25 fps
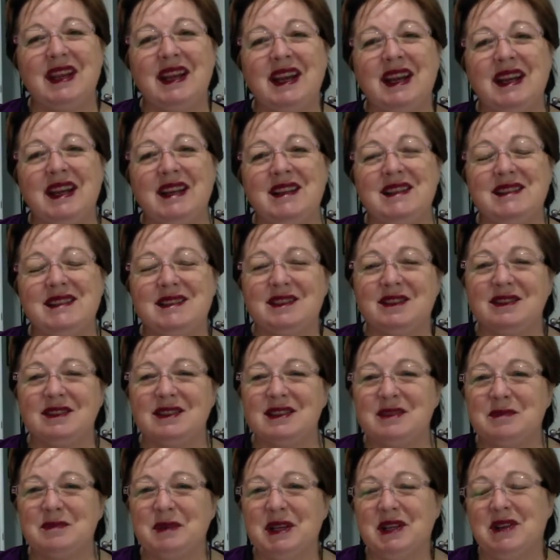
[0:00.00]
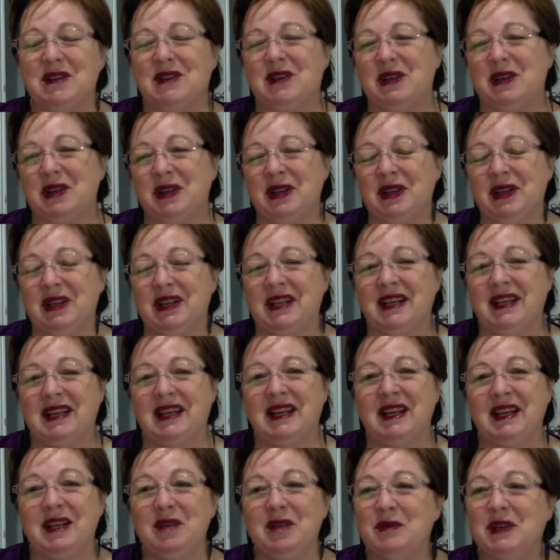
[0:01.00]
And as long as we're not
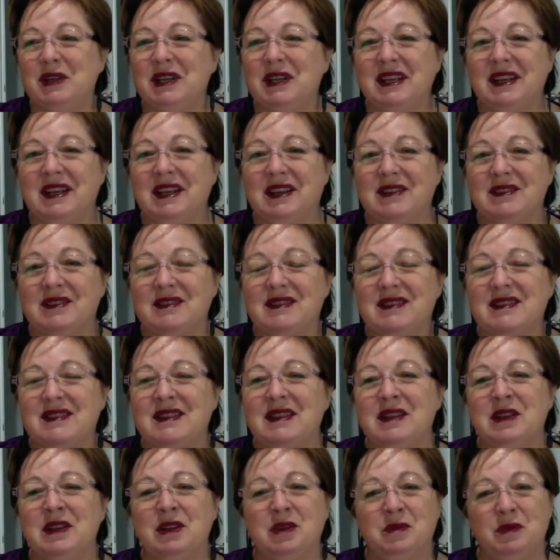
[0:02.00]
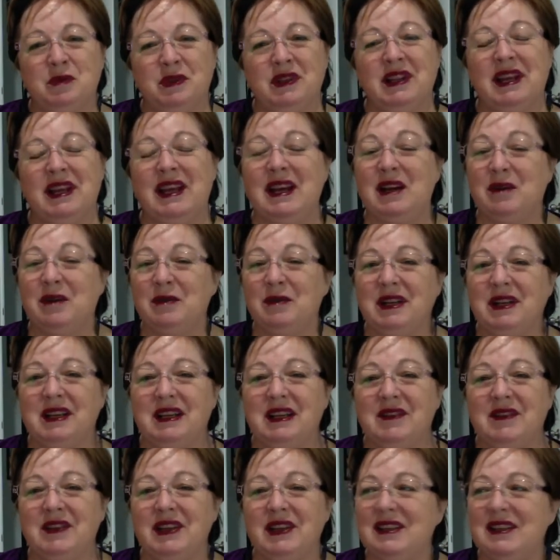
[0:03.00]
hurting anybody else, with how we're
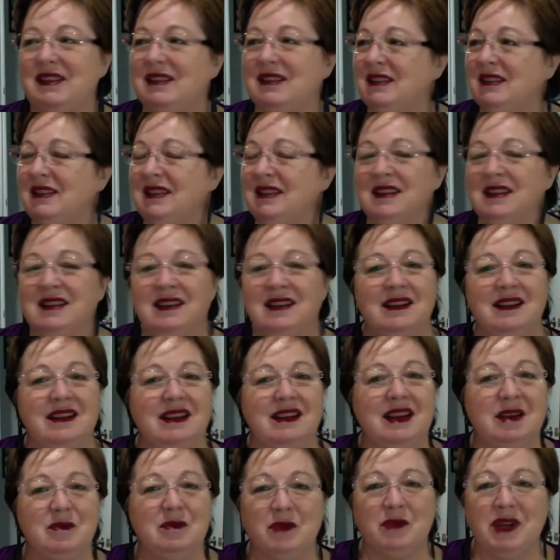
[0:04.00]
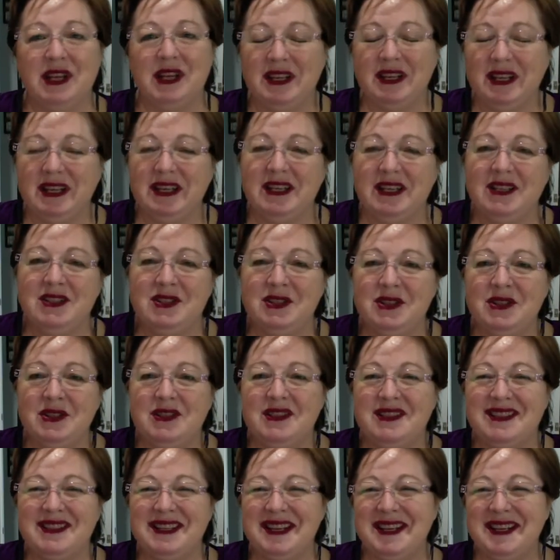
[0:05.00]
living, then we need
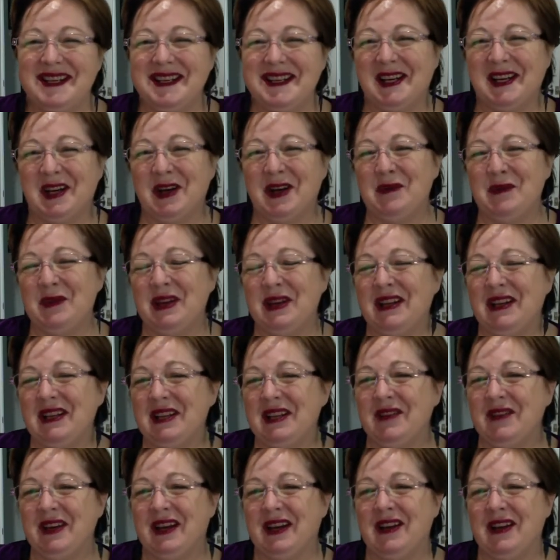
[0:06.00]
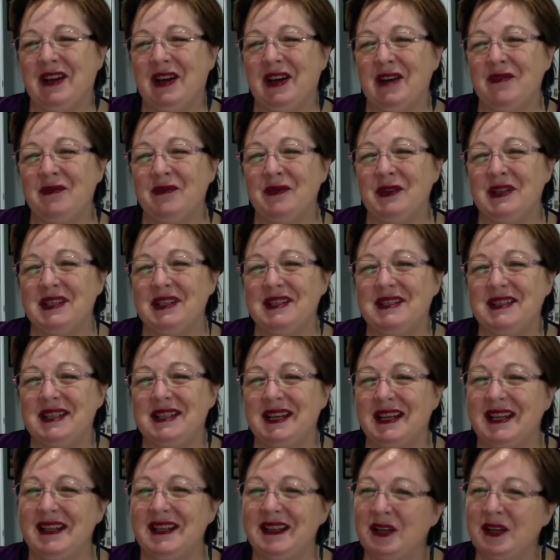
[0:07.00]
to stand up and live our life with
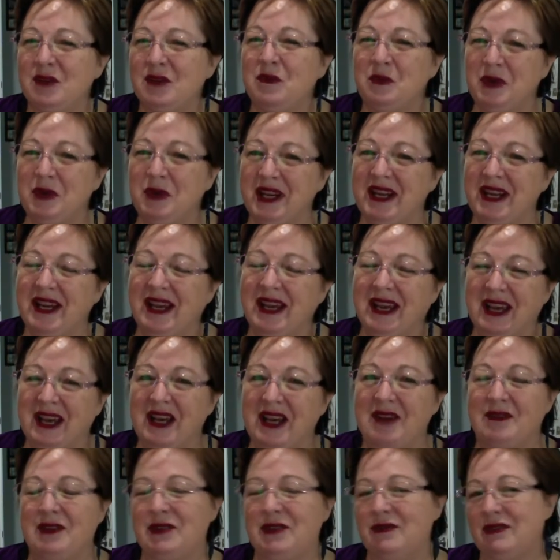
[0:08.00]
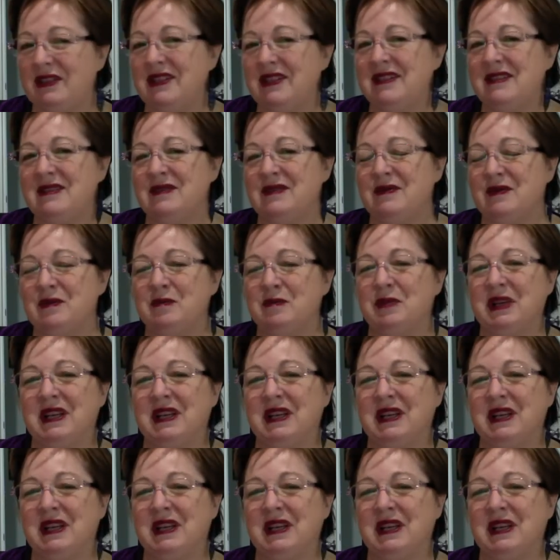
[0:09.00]
intent that we have a reason for